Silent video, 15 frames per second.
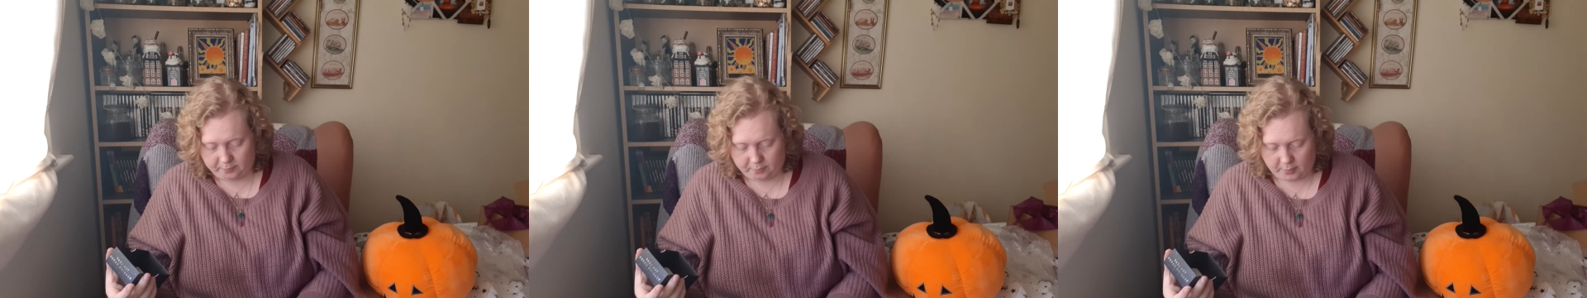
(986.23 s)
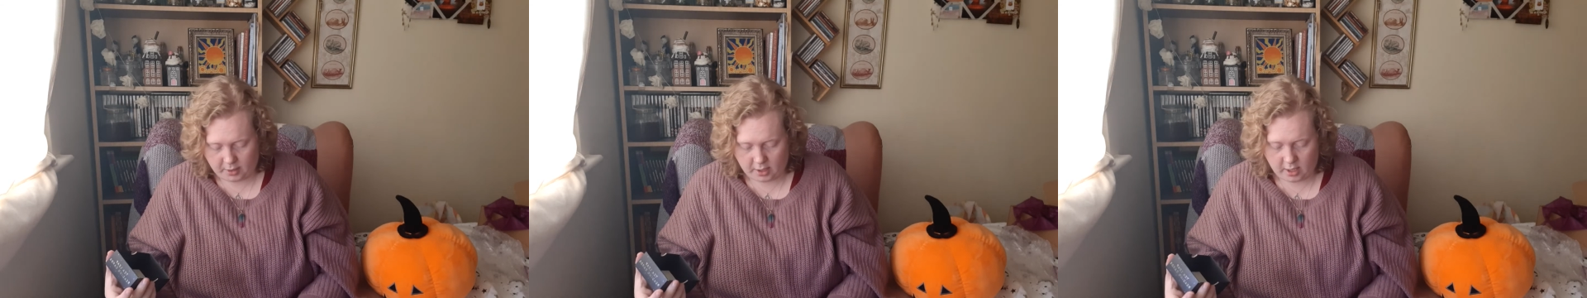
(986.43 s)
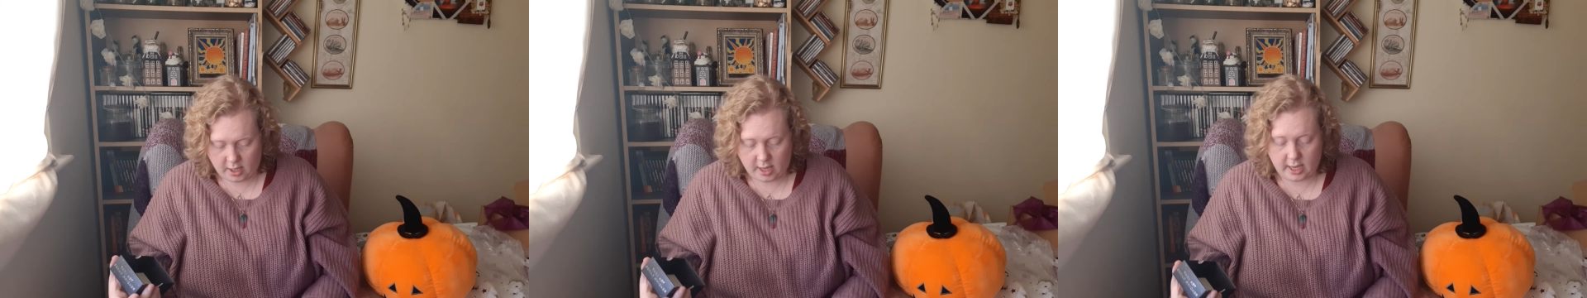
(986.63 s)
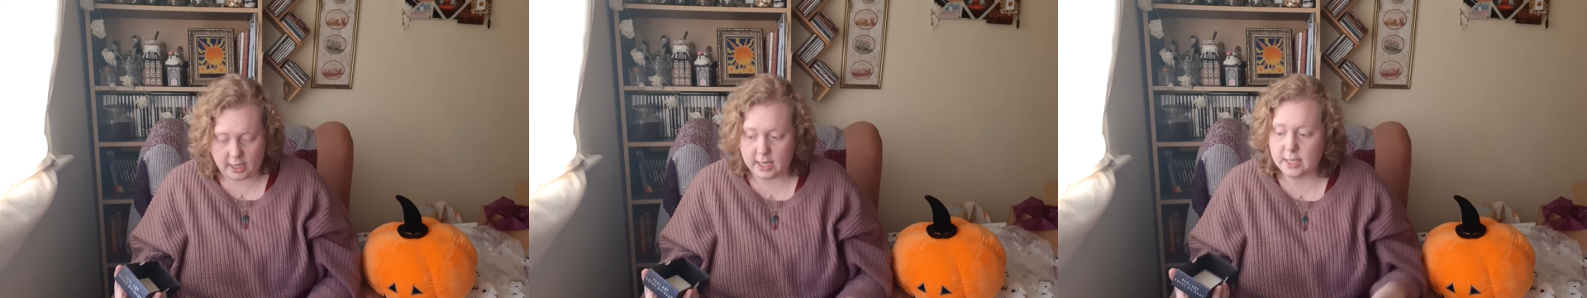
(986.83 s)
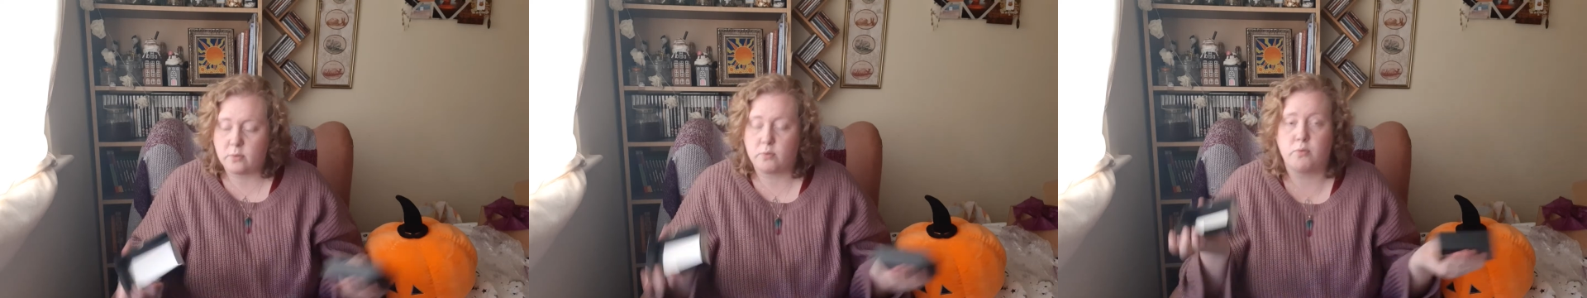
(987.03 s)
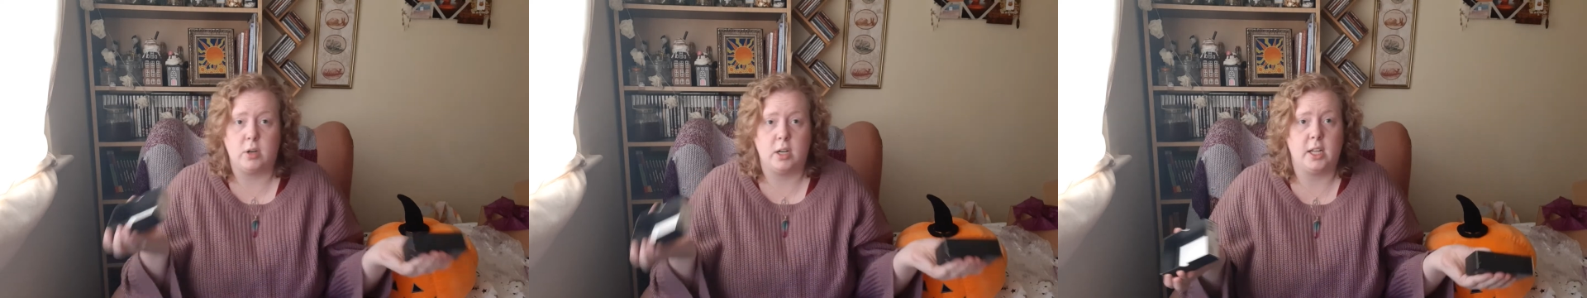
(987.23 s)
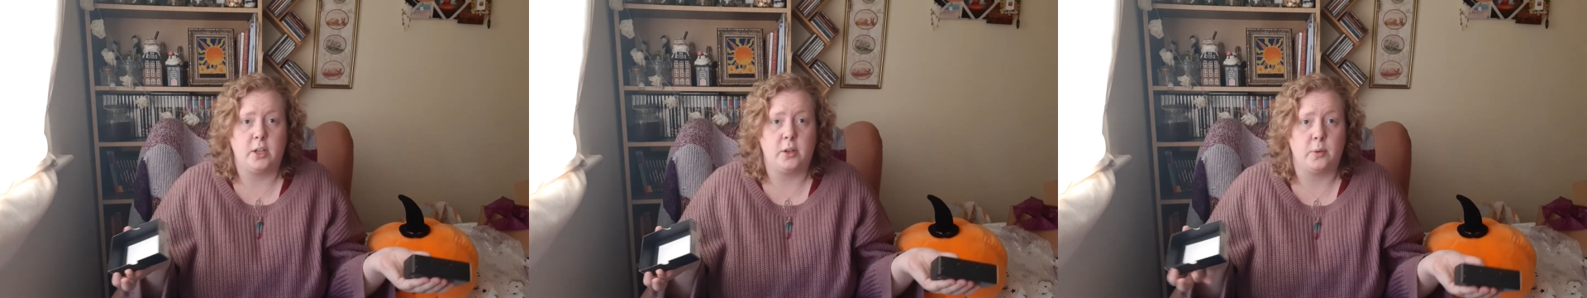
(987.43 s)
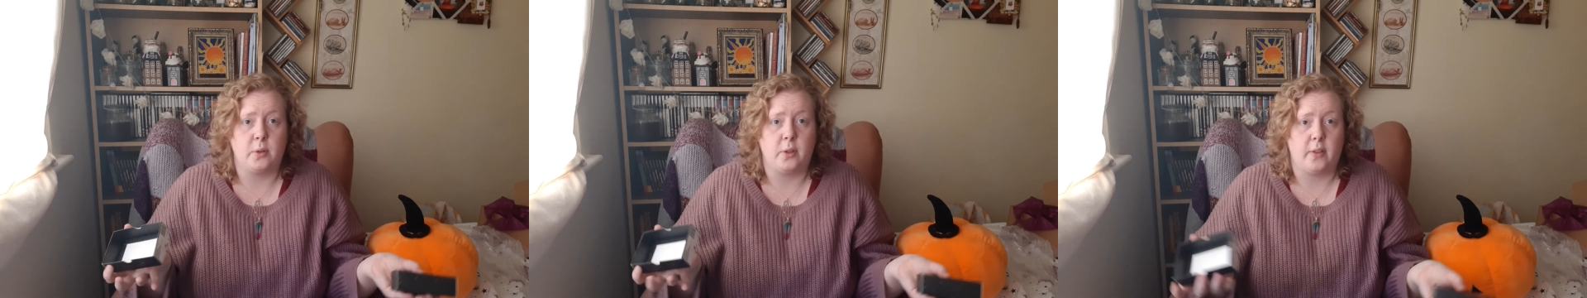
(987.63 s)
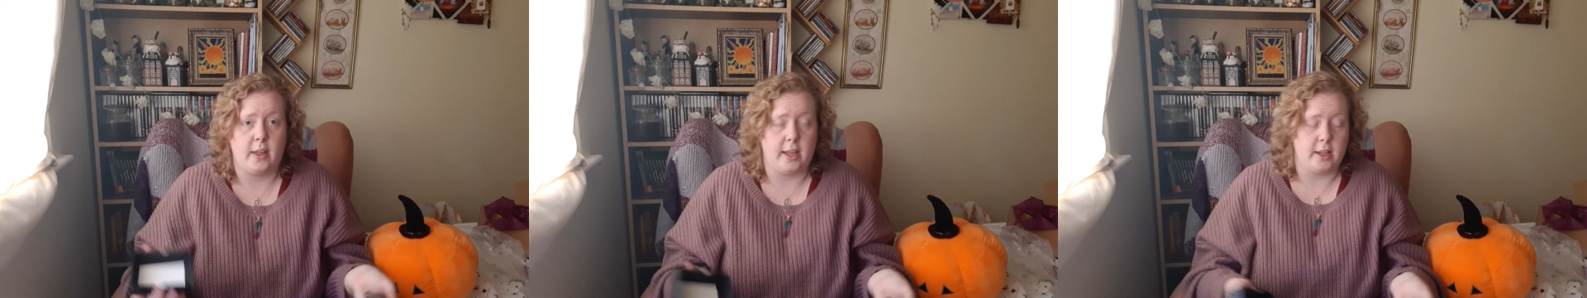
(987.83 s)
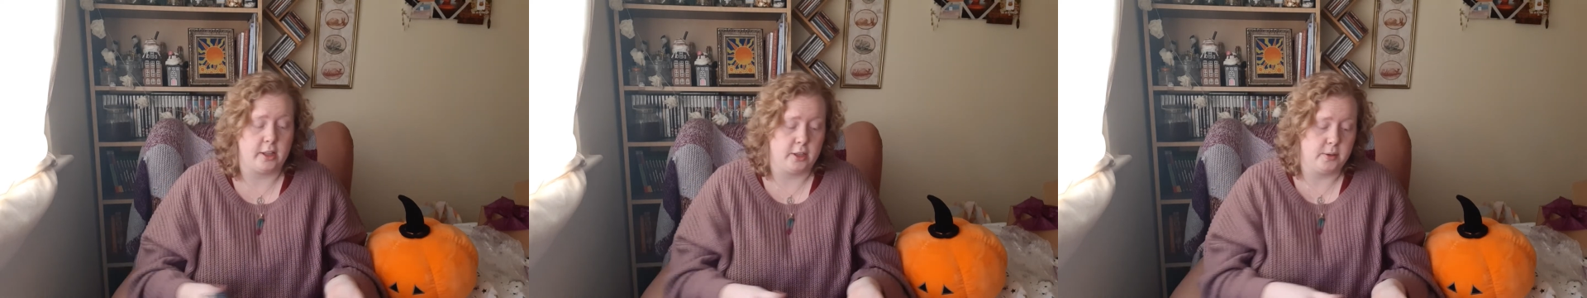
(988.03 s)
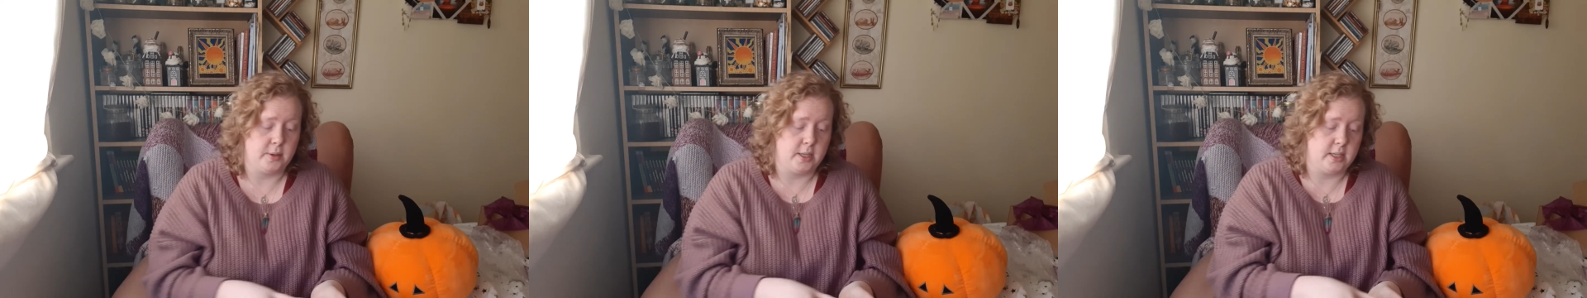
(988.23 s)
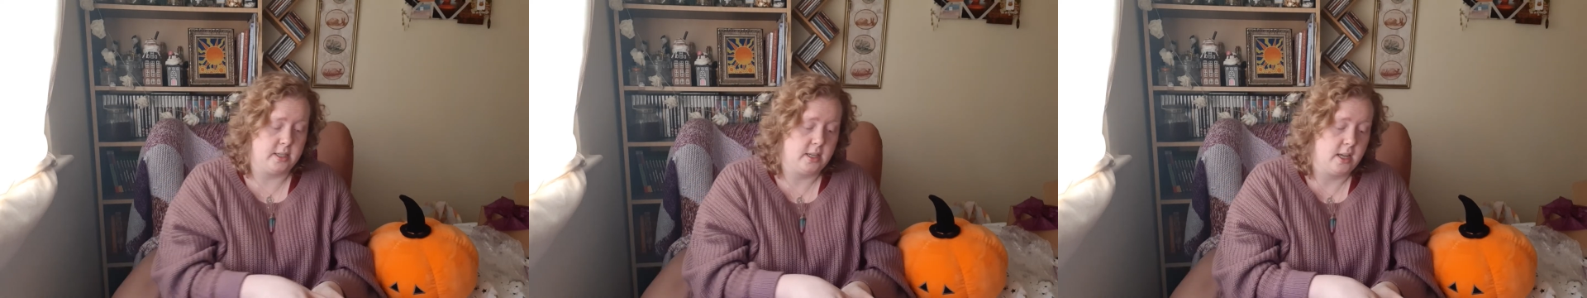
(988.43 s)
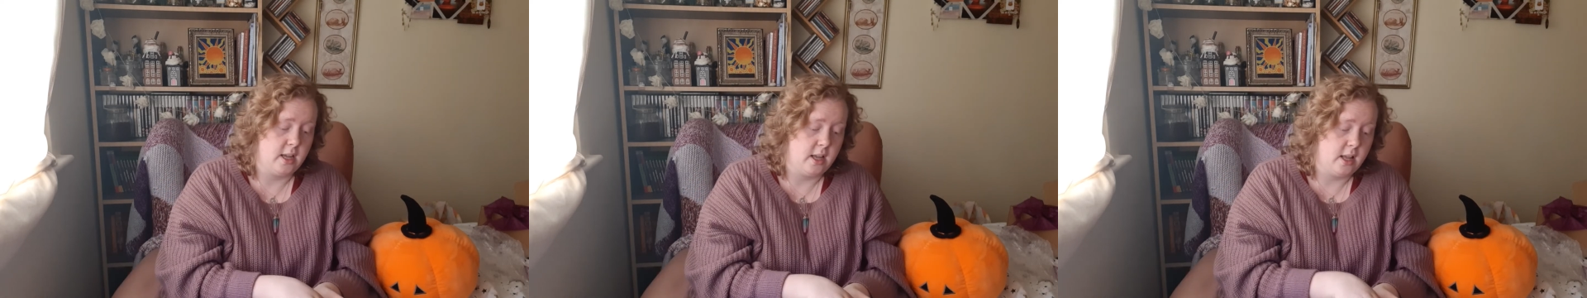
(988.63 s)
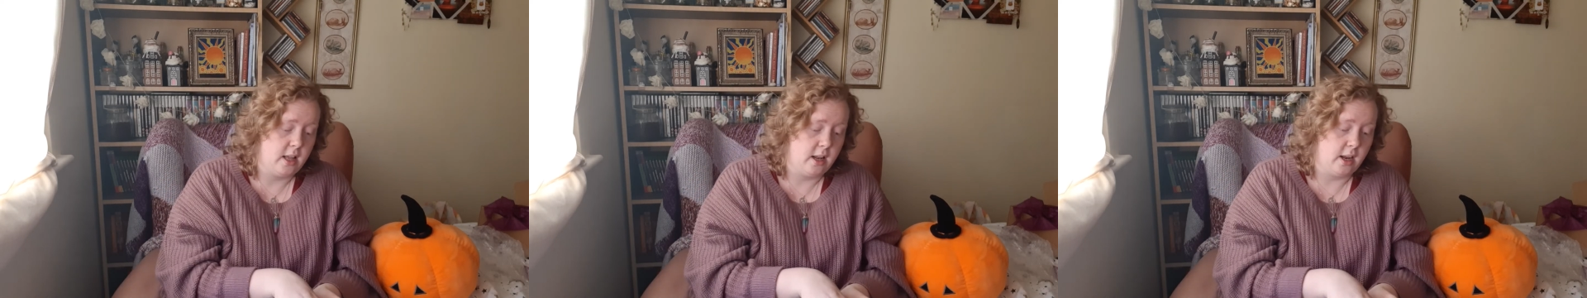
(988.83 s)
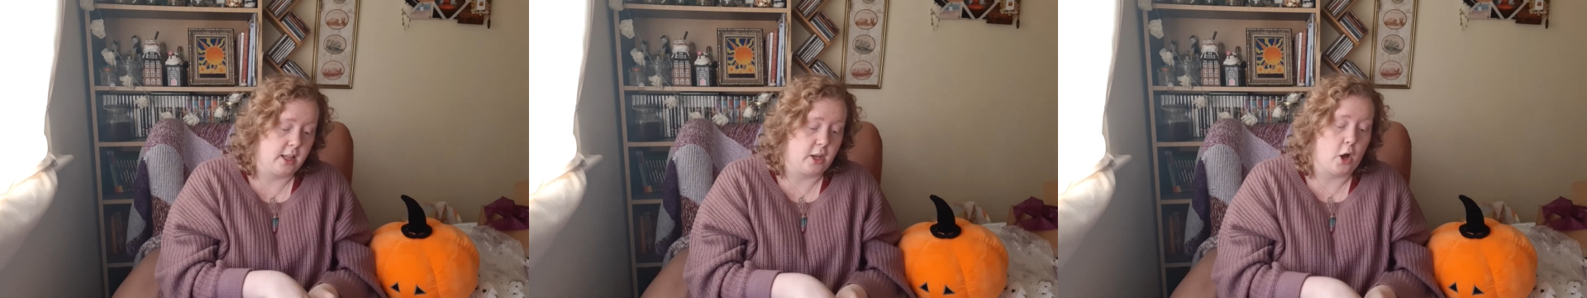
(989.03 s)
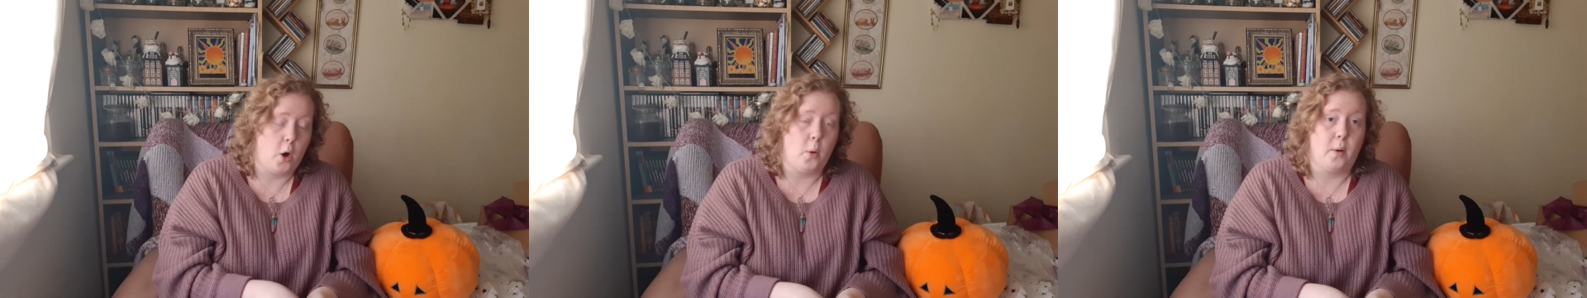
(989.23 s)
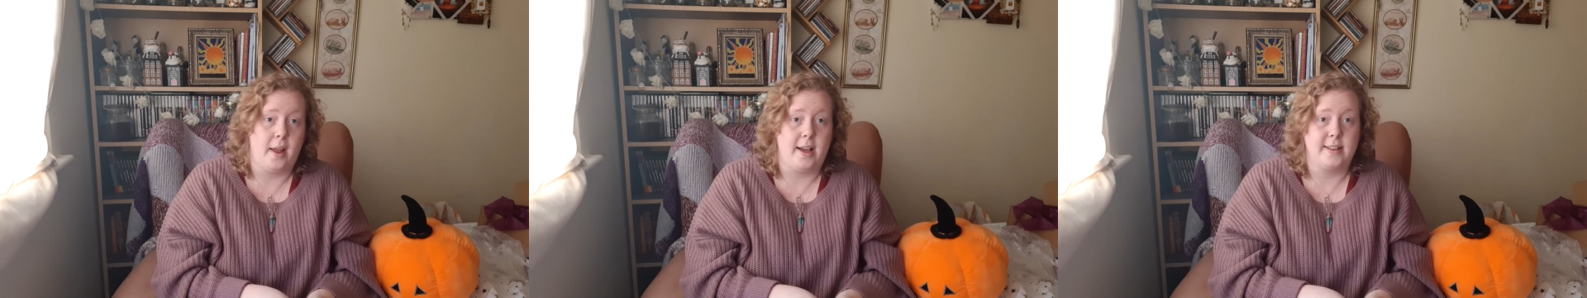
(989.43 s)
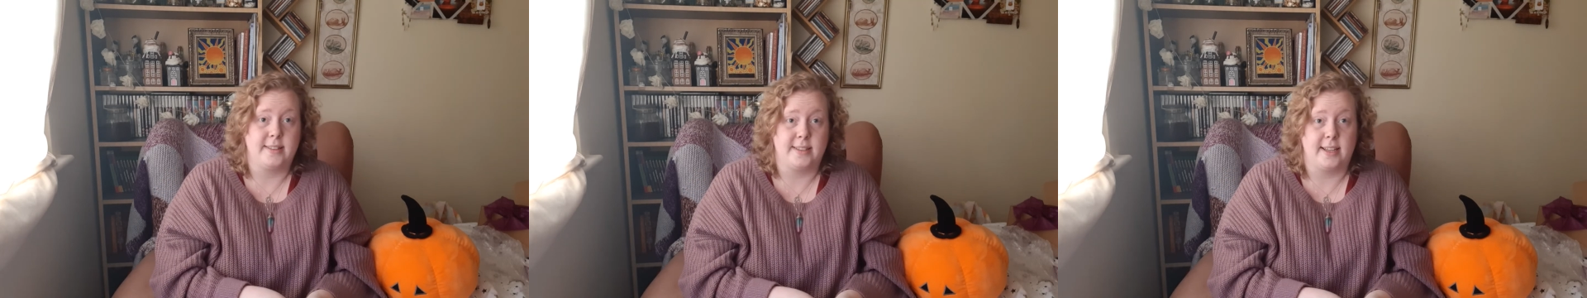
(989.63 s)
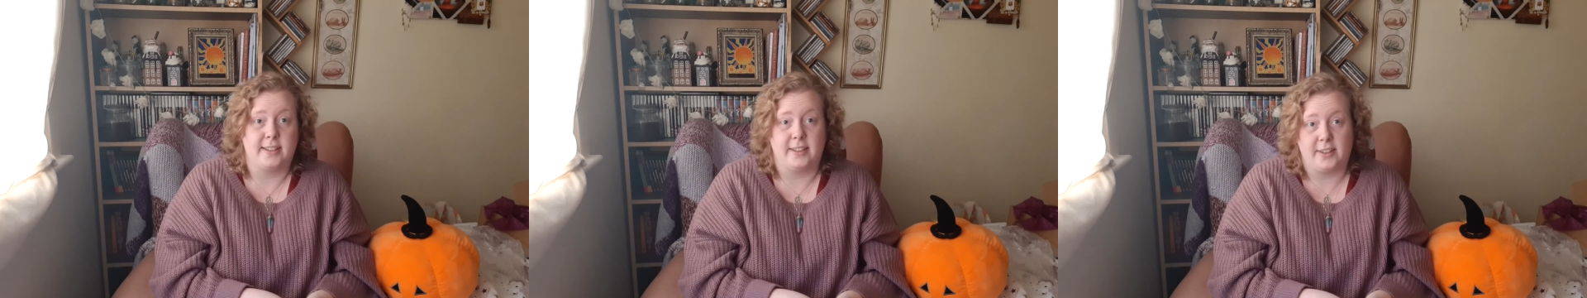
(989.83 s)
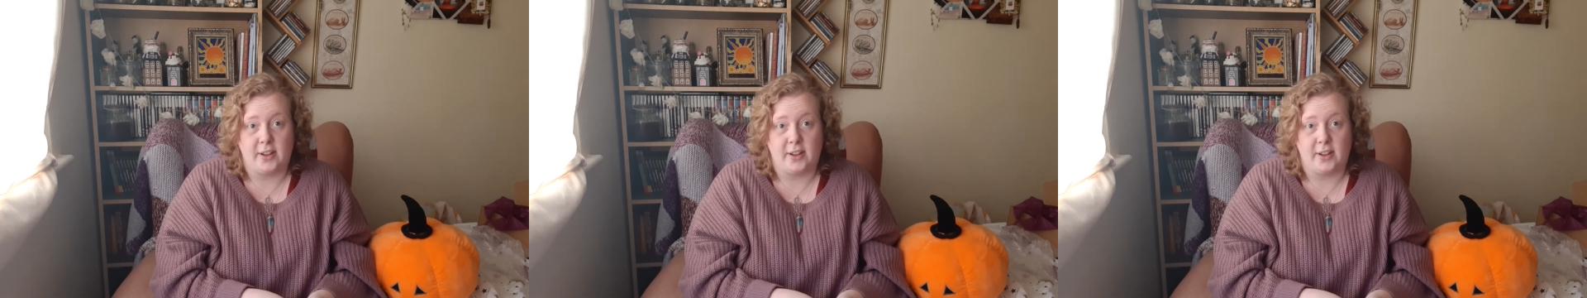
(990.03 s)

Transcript: But it is really cool that they included like a whole ass deck of